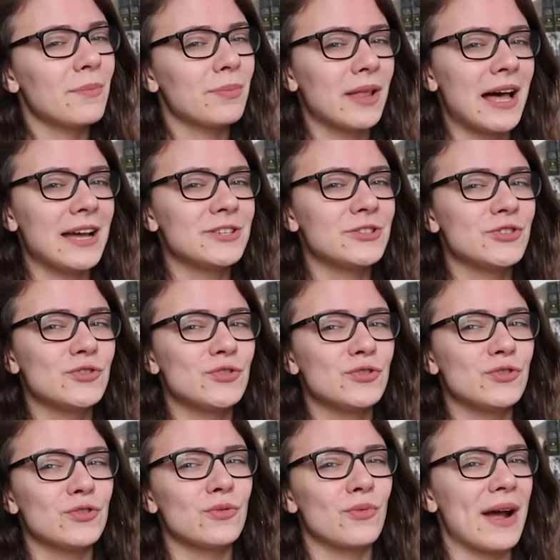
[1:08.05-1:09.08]
applies
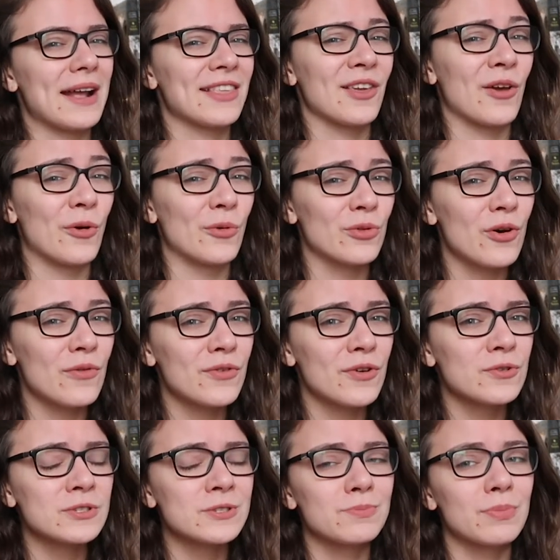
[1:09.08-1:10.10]
to writing all
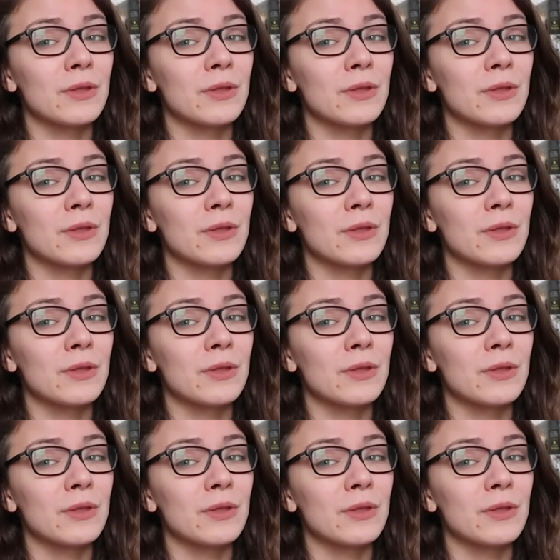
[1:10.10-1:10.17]
novels,